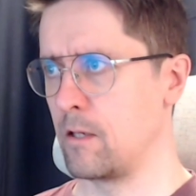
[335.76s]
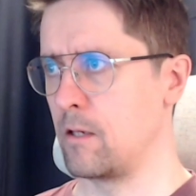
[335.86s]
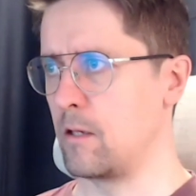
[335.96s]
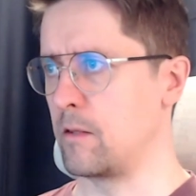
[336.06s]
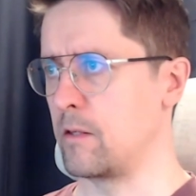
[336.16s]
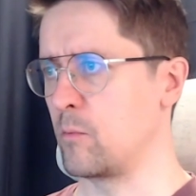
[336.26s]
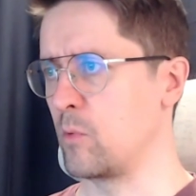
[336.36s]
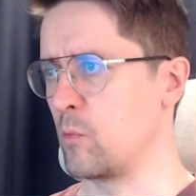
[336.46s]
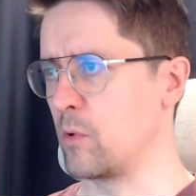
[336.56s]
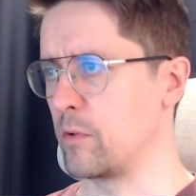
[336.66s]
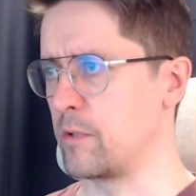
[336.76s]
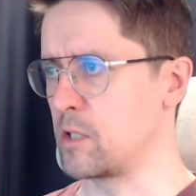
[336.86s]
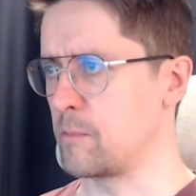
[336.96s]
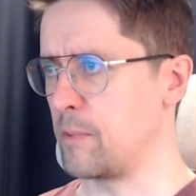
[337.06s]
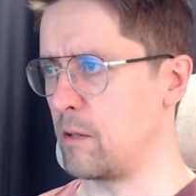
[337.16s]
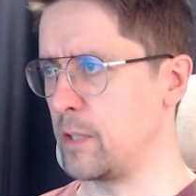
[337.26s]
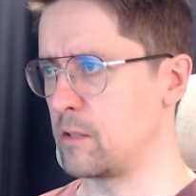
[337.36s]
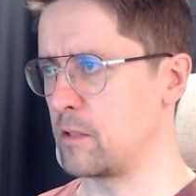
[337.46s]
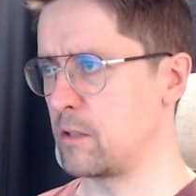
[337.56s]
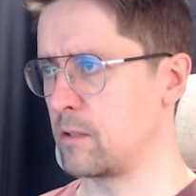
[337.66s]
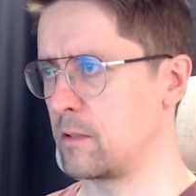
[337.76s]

and then we want this parameter